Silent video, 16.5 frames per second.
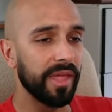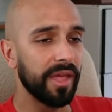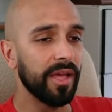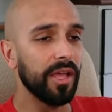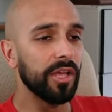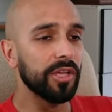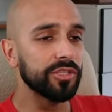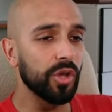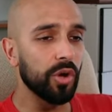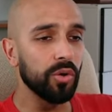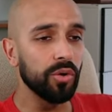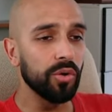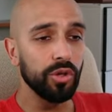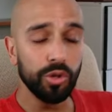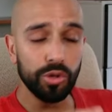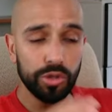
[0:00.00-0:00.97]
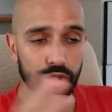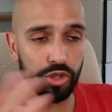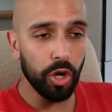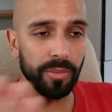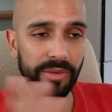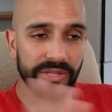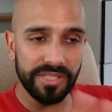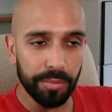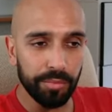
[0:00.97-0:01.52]
So your
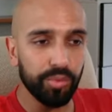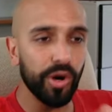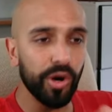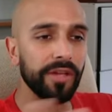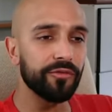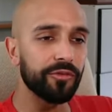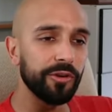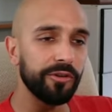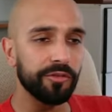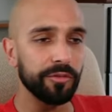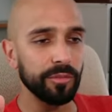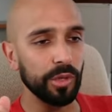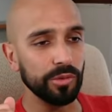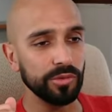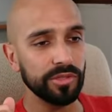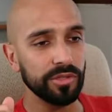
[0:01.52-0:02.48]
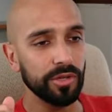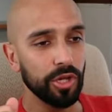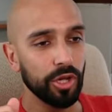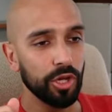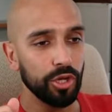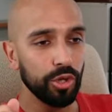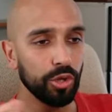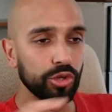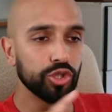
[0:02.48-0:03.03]
job is to break free from those.
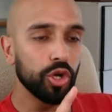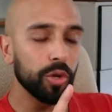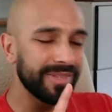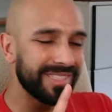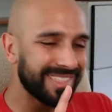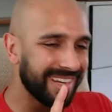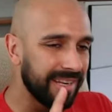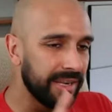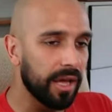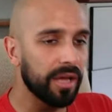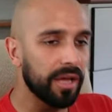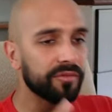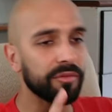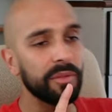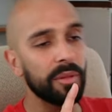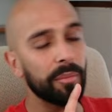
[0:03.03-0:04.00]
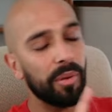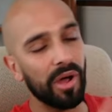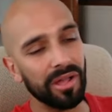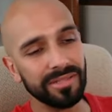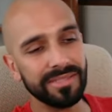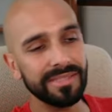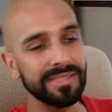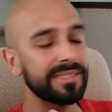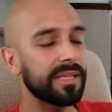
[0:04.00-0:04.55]
Your job is to learn from the
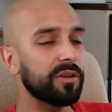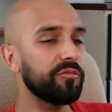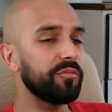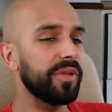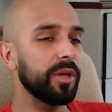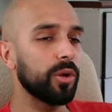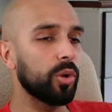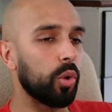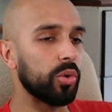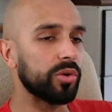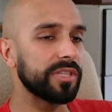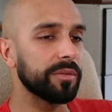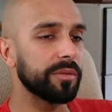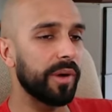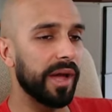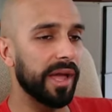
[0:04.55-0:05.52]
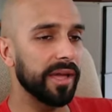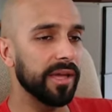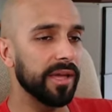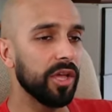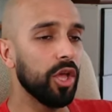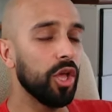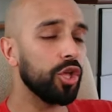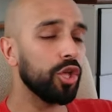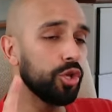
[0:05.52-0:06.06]
past instead of being haunted by it.
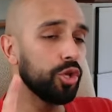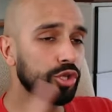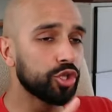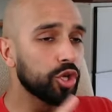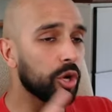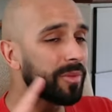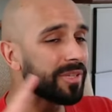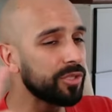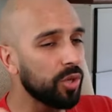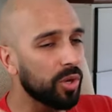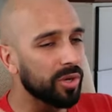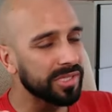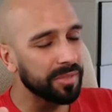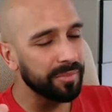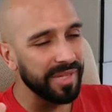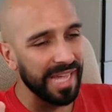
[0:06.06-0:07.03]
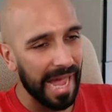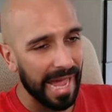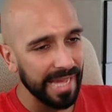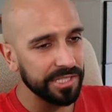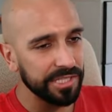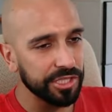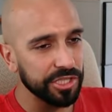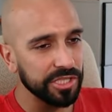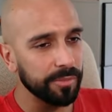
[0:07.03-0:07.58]
Your job is not to be
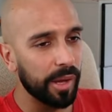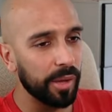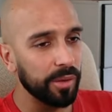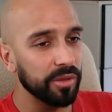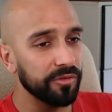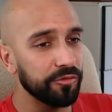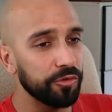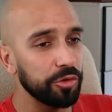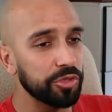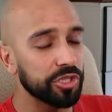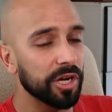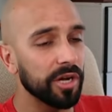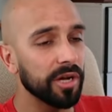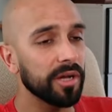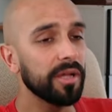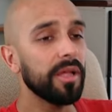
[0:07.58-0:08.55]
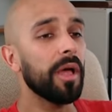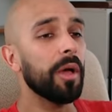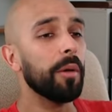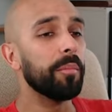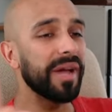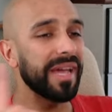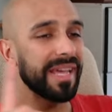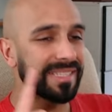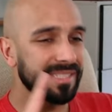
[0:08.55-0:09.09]
anxious about the future,
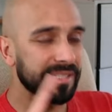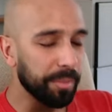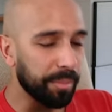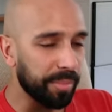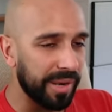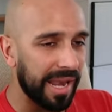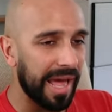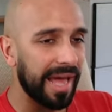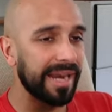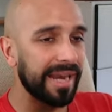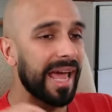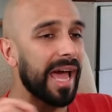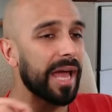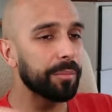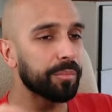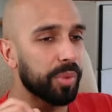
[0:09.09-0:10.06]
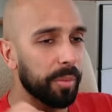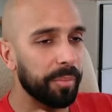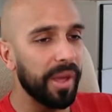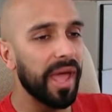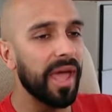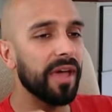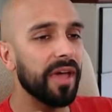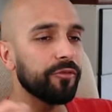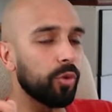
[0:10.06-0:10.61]
but it's to plan and
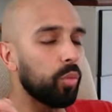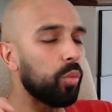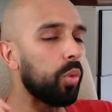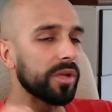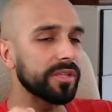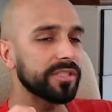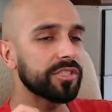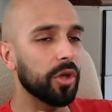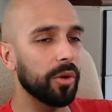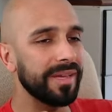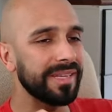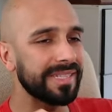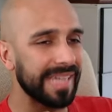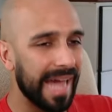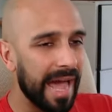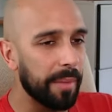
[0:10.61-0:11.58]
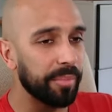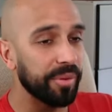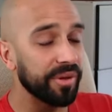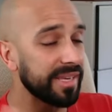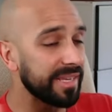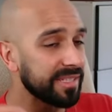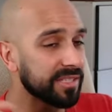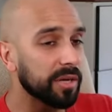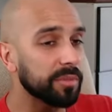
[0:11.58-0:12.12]
prepare for what's going to happen
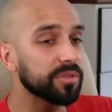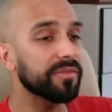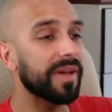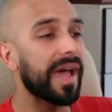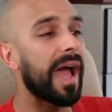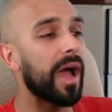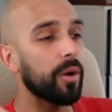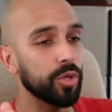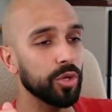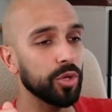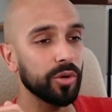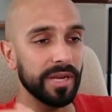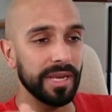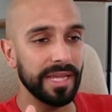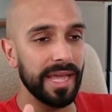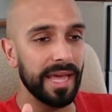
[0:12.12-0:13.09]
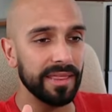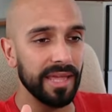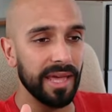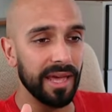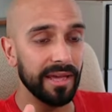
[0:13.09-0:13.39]
in terms of how you're going to get there.